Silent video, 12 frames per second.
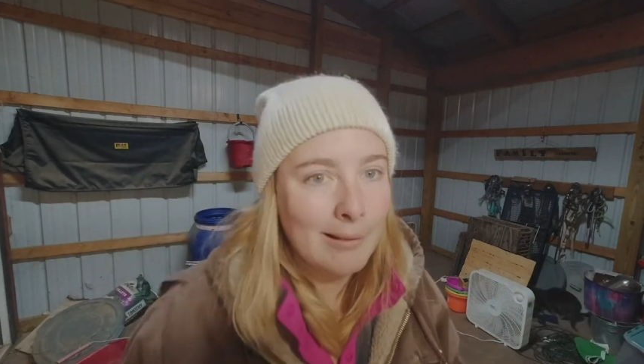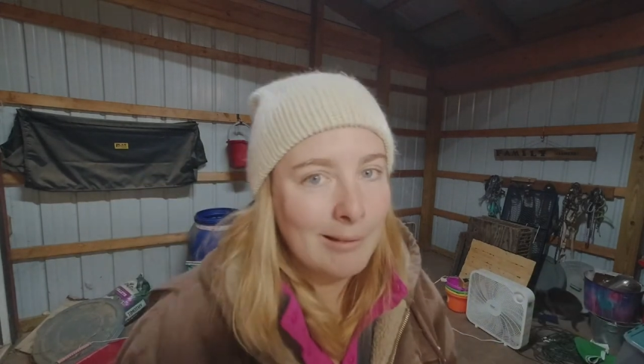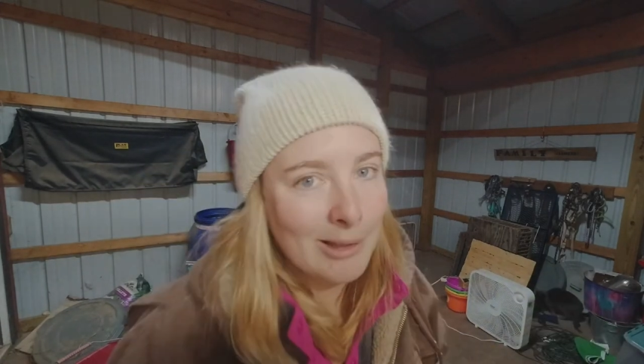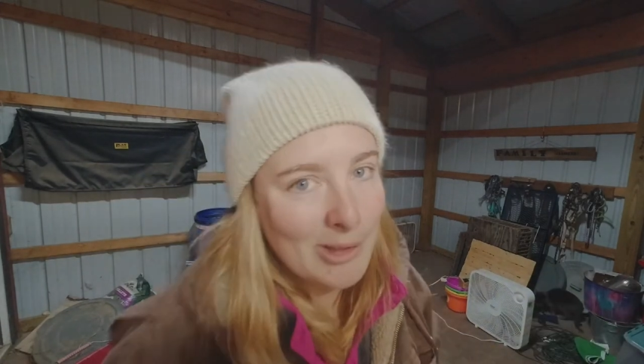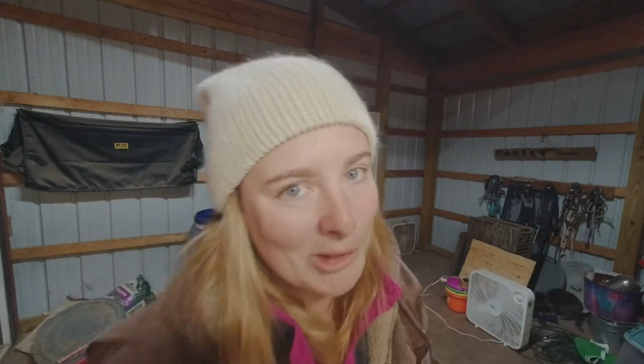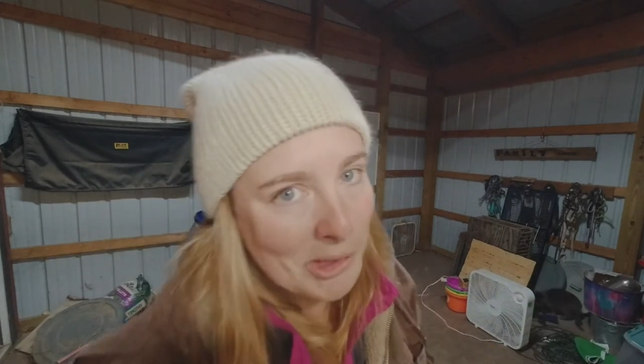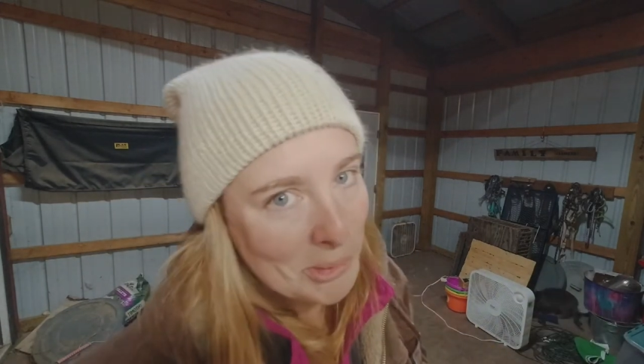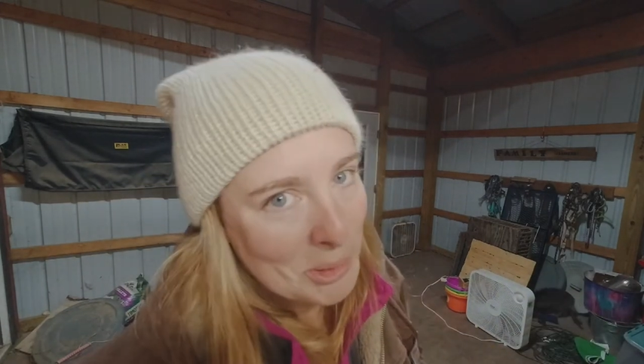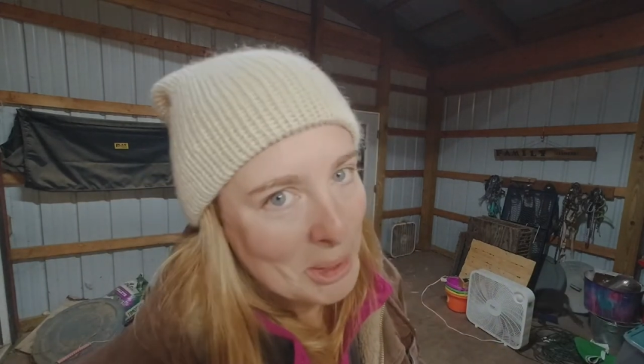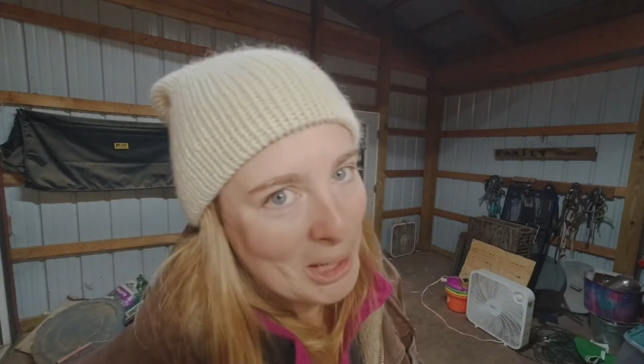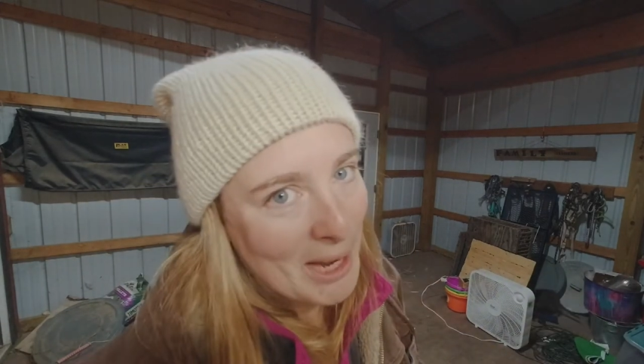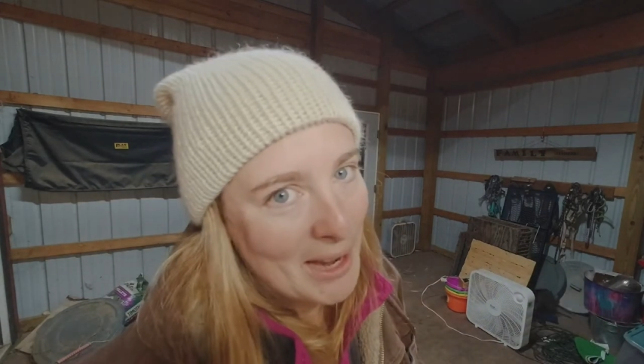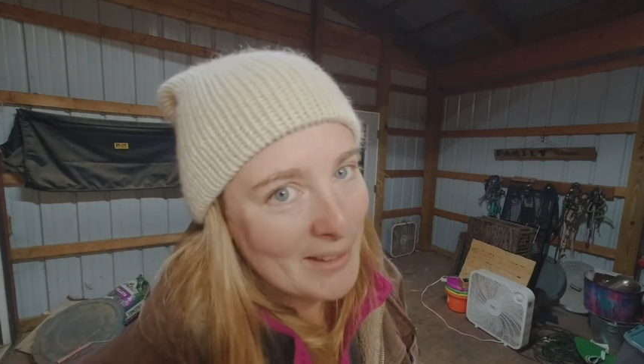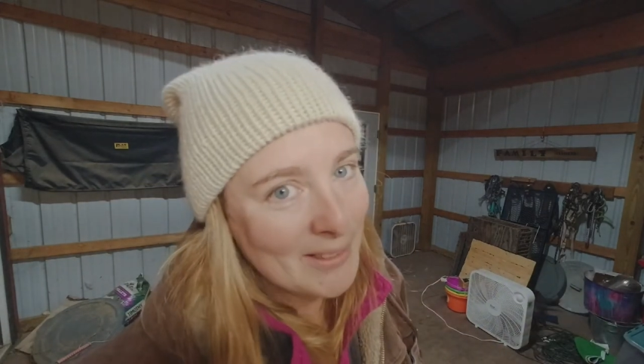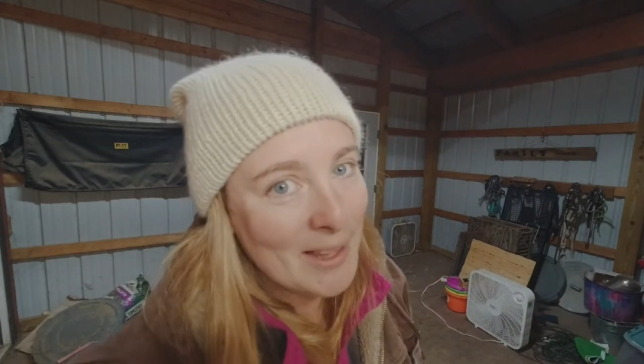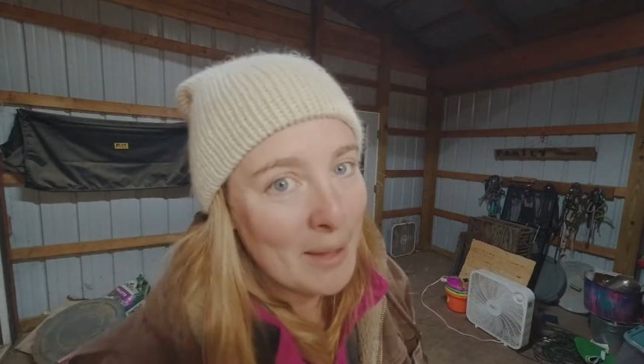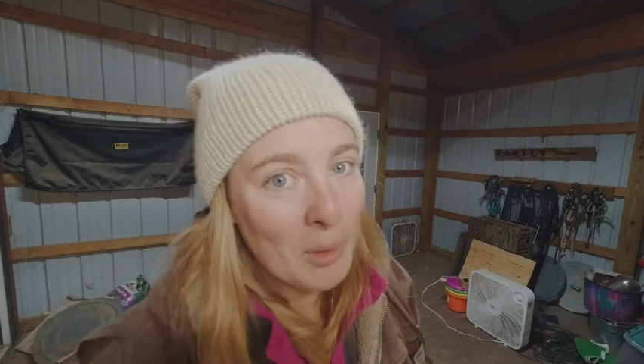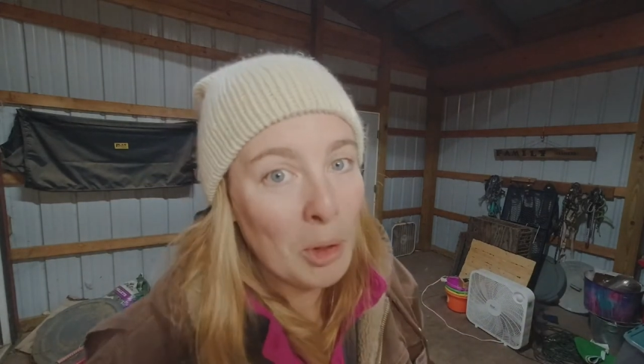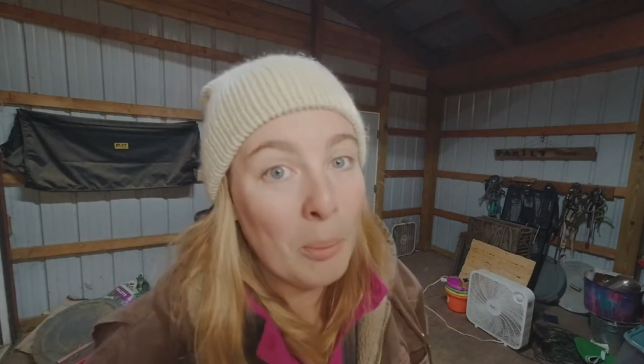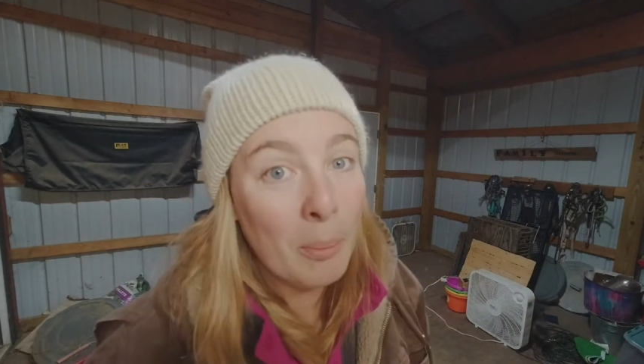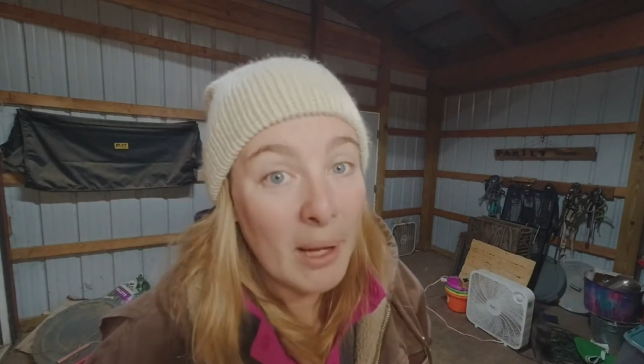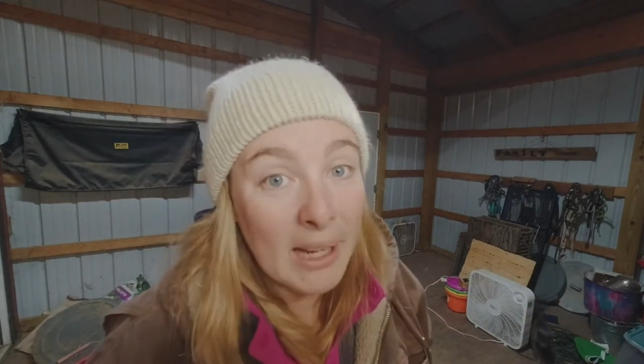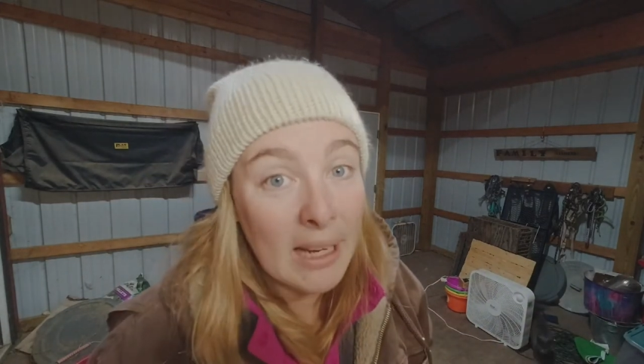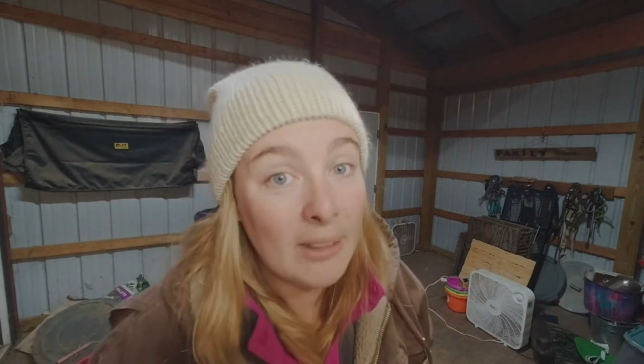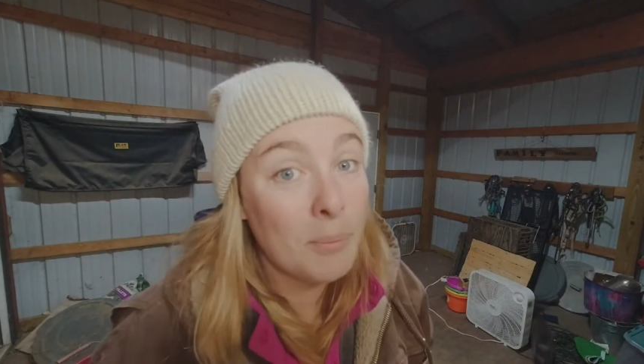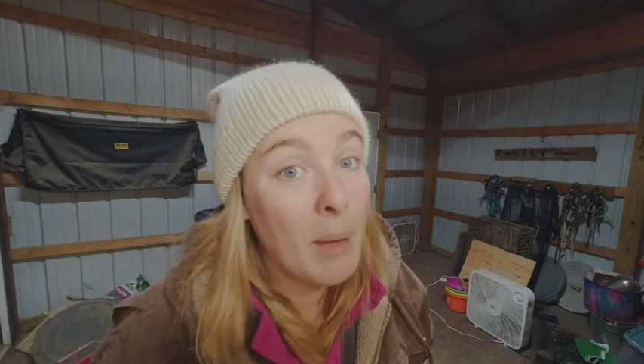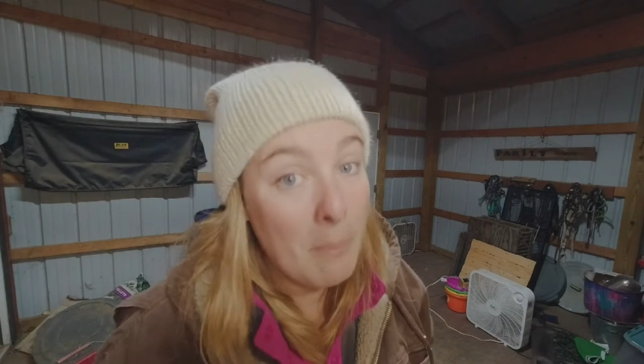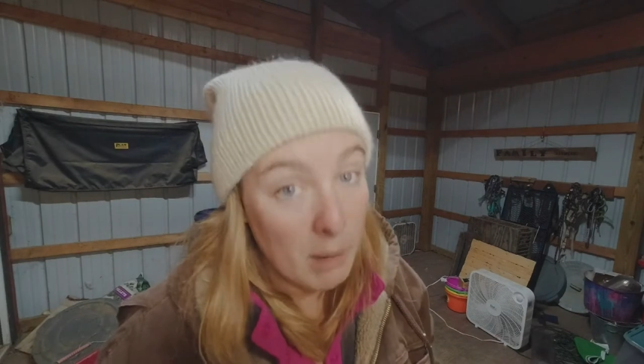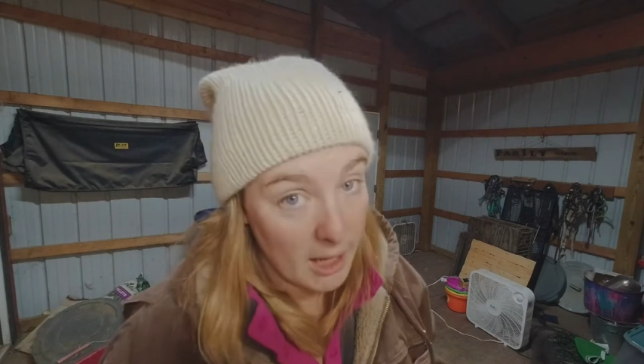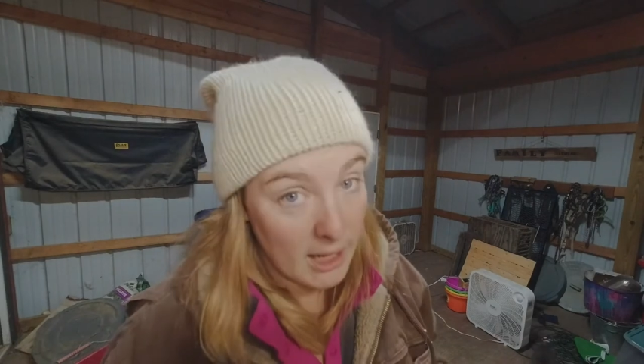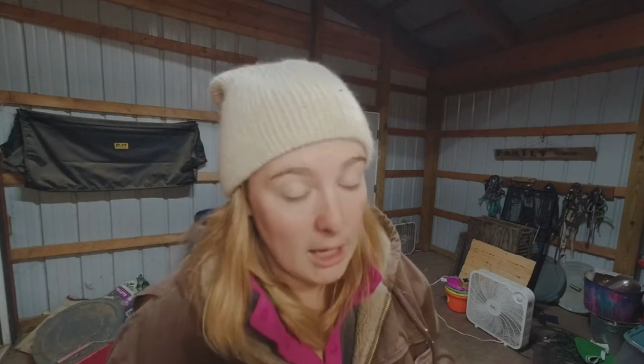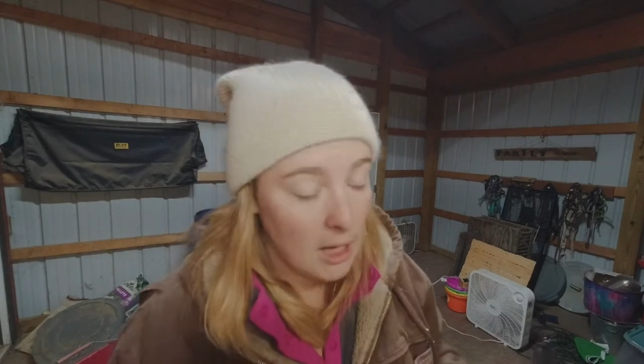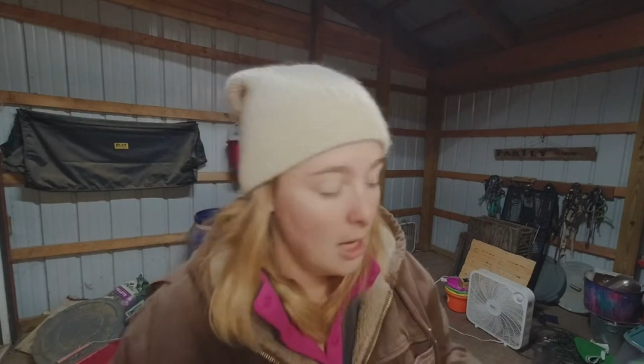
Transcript: not during the winter, guys. That little bunny is my buddy.